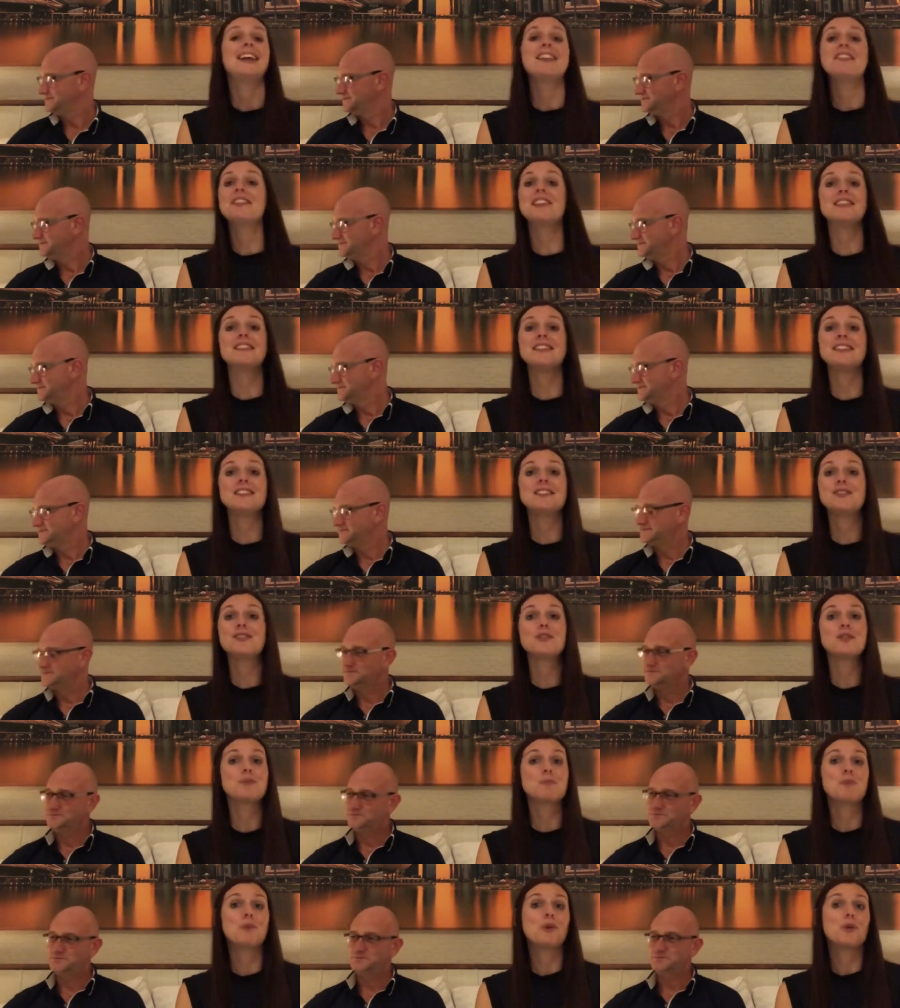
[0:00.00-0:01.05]
Speaker 1: this is
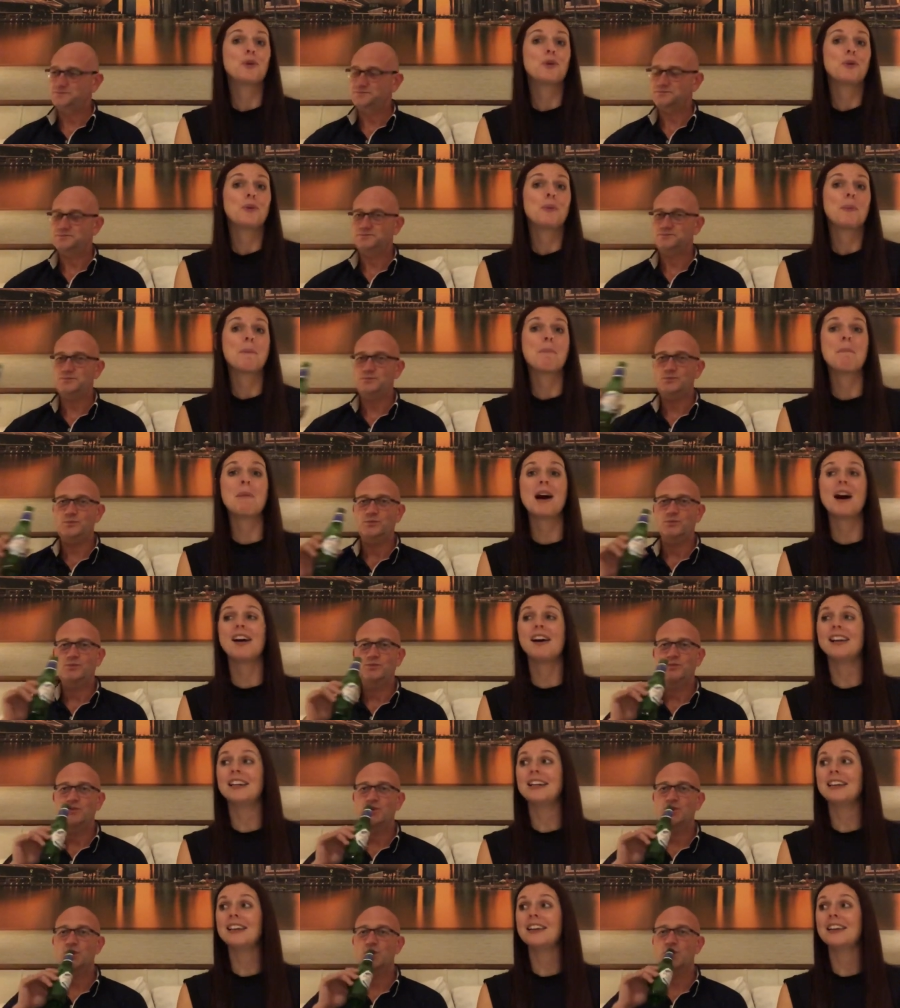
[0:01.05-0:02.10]
just more my
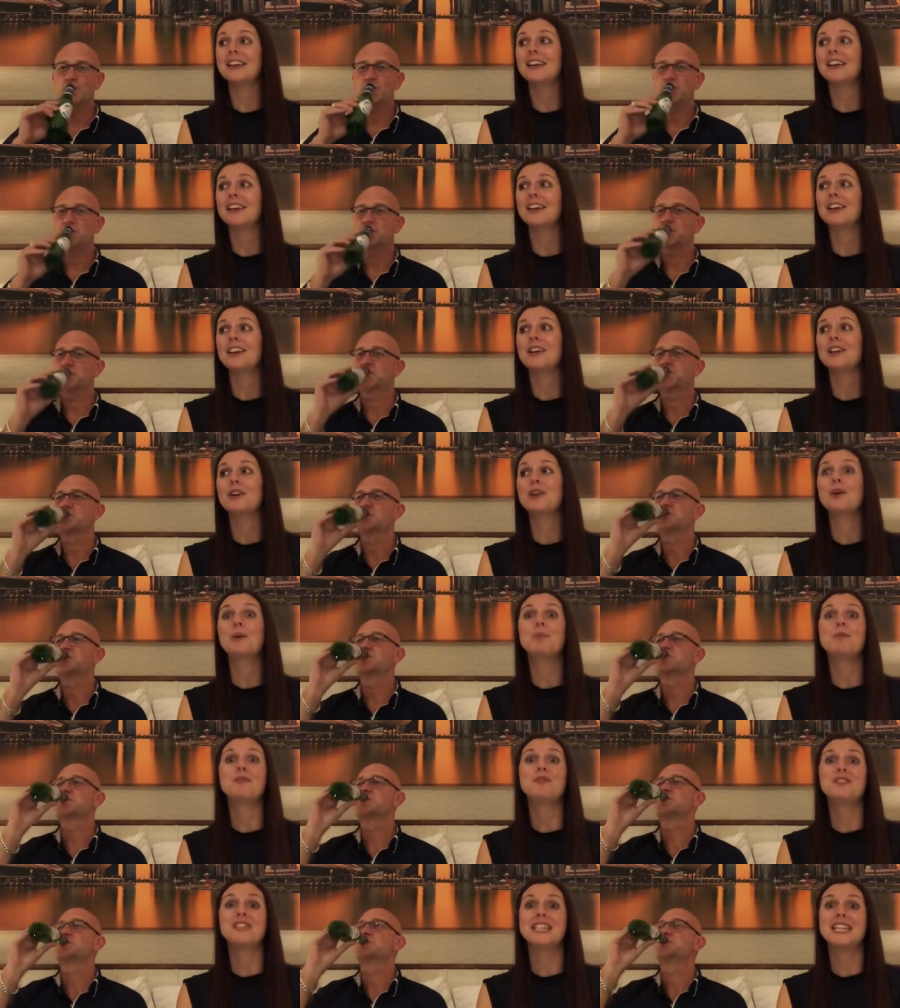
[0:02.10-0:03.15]
cup
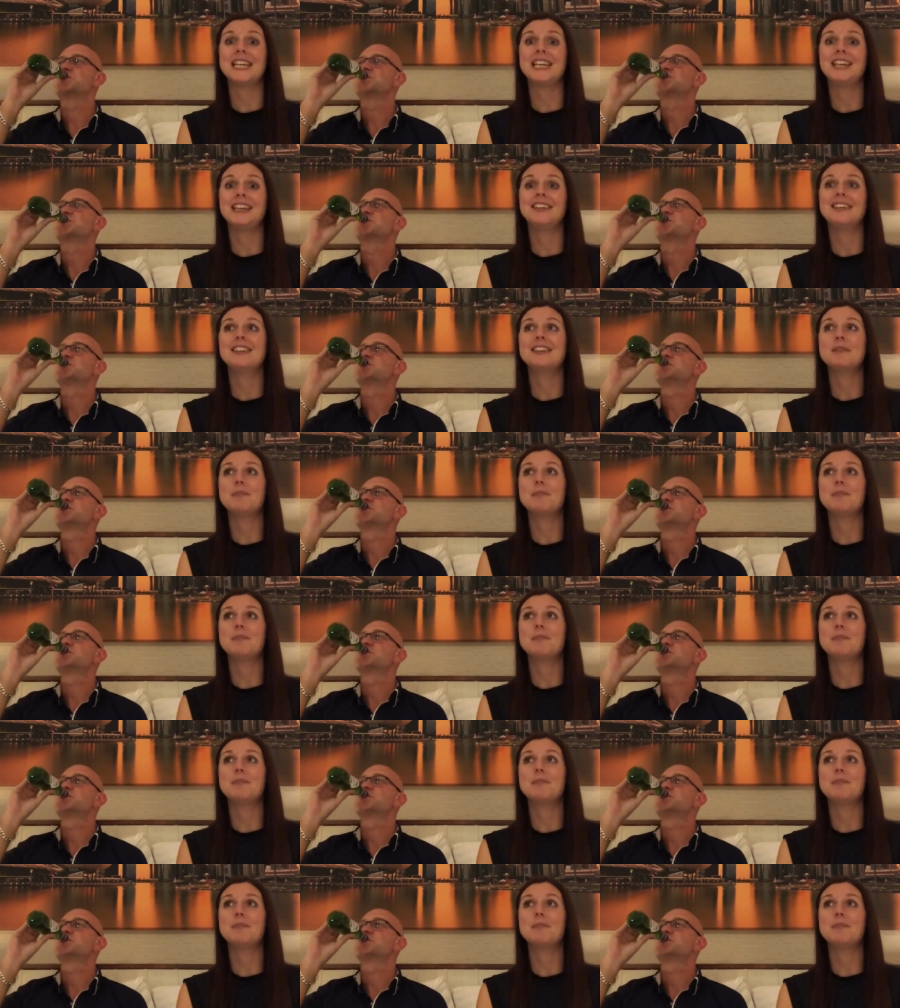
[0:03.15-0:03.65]
of tea, to